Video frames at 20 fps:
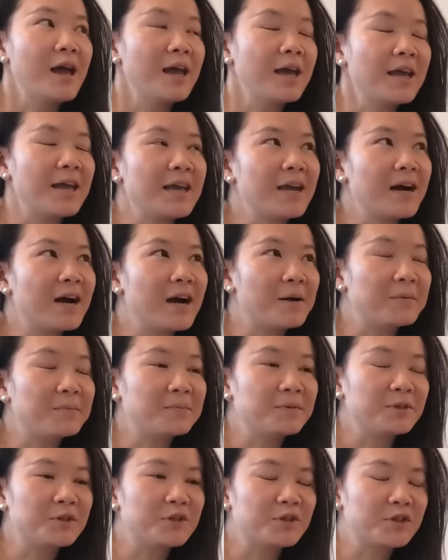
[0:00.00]
Hey,
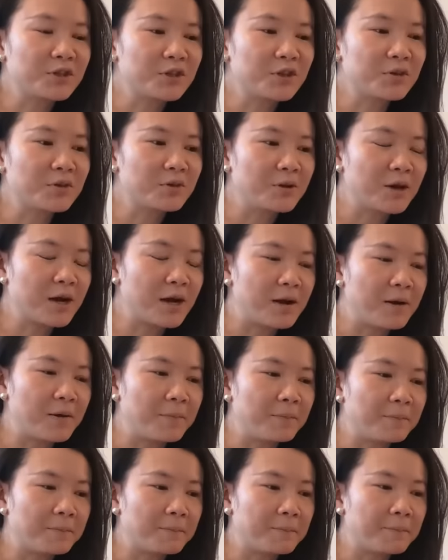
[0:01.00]
um, so
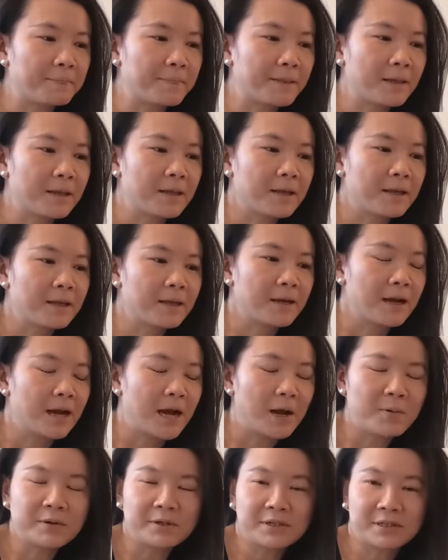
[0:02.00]
um,
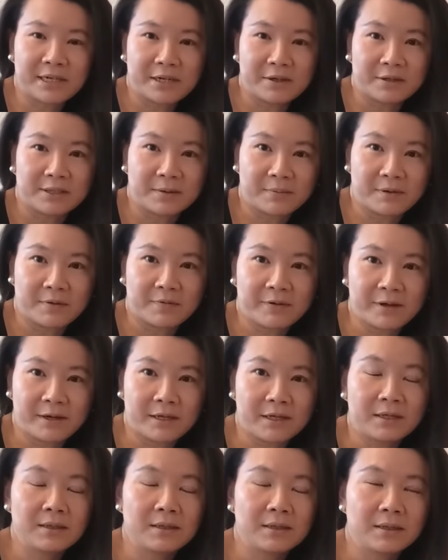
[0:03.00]
I want to tell you something
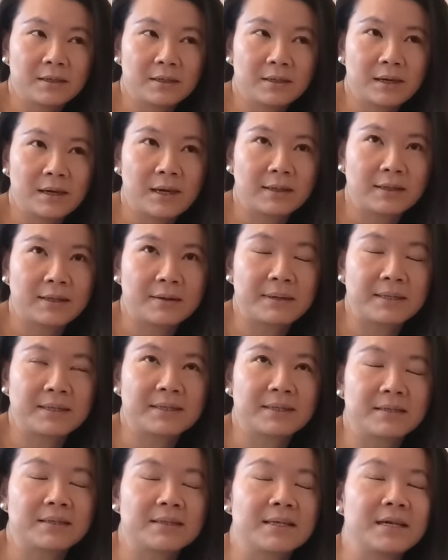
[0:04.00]
funny. I thought my
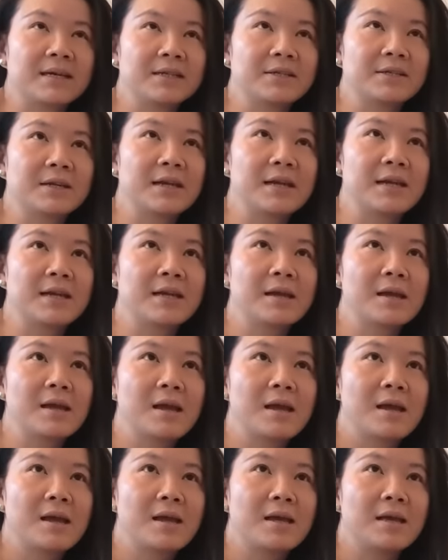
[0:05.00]
son said today.
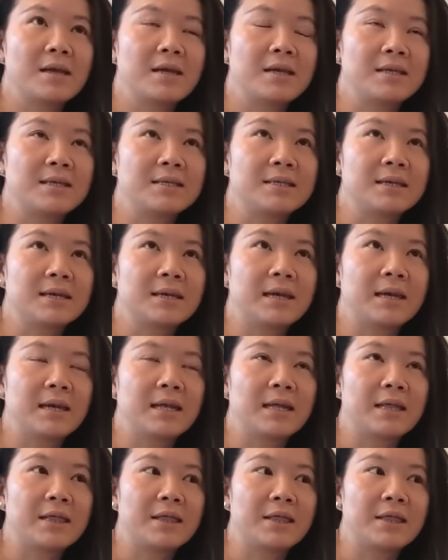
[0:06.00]
He said,
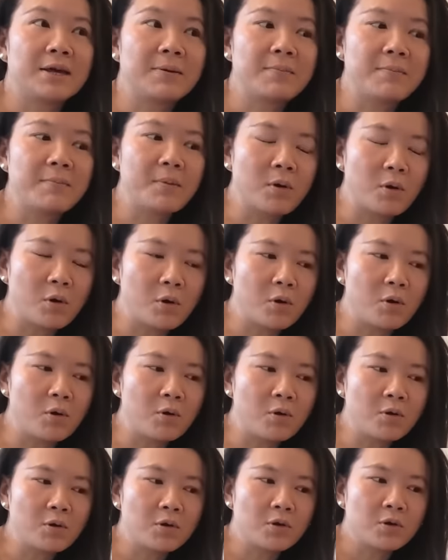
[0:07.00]
the
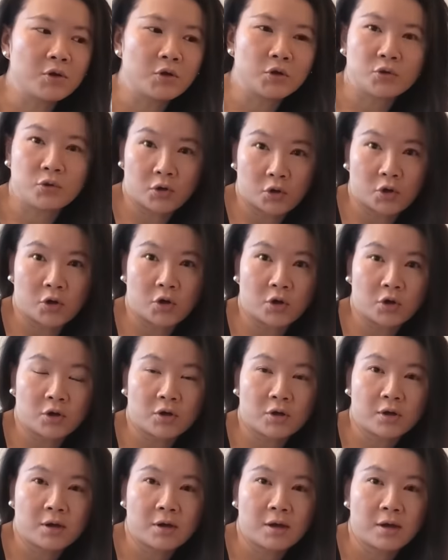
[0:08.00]
more you cook,